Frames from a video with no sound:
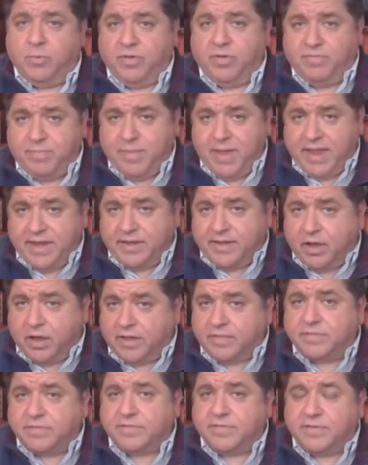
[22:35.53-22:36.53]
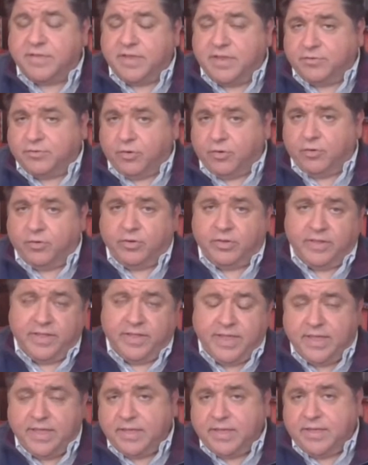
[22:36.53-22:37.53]
We've made cuts
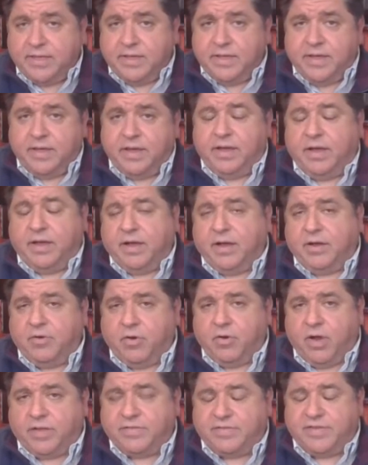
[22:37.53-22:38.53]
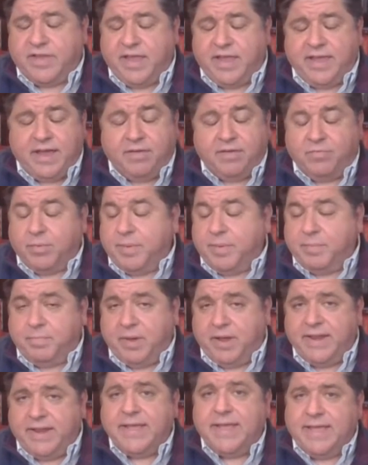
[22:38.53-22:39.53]
internally across state government,
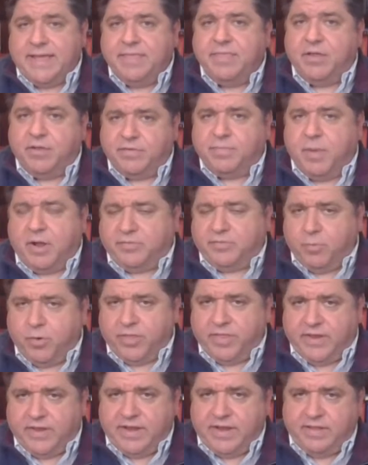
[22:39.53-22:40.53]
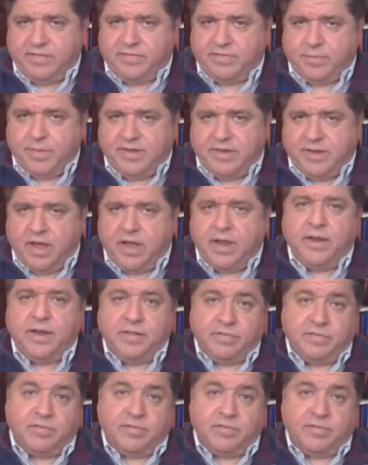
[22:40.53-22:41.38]
but there's much more that needs to be done.